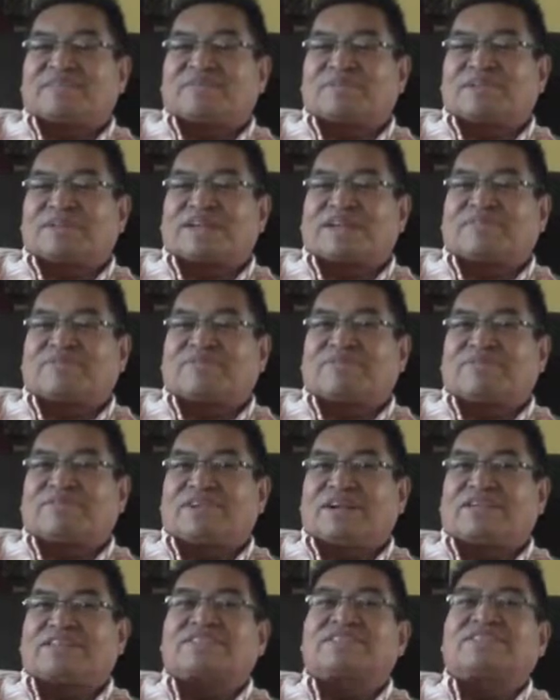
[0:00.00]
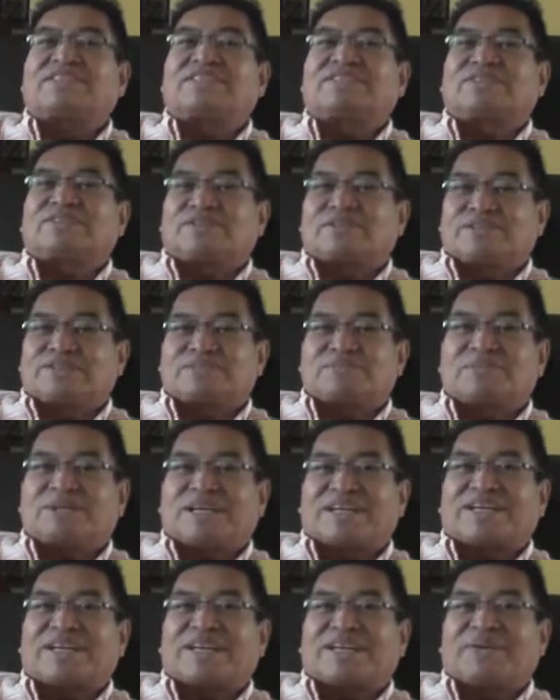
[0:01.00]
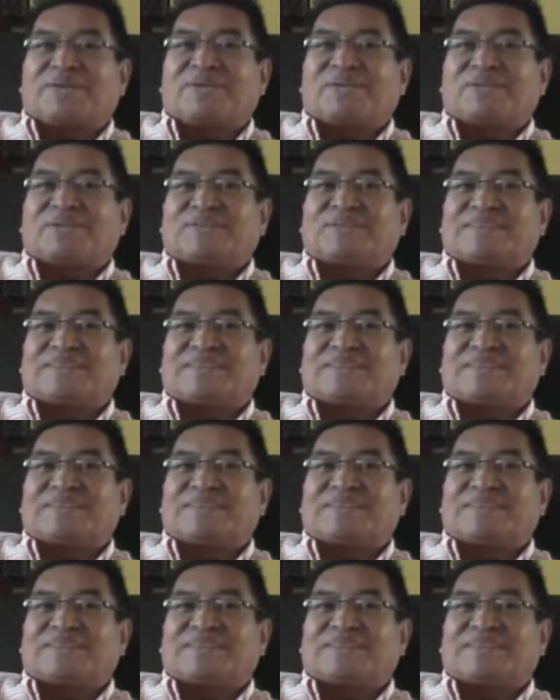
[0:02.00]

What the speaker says: we got lots of stories about coyote.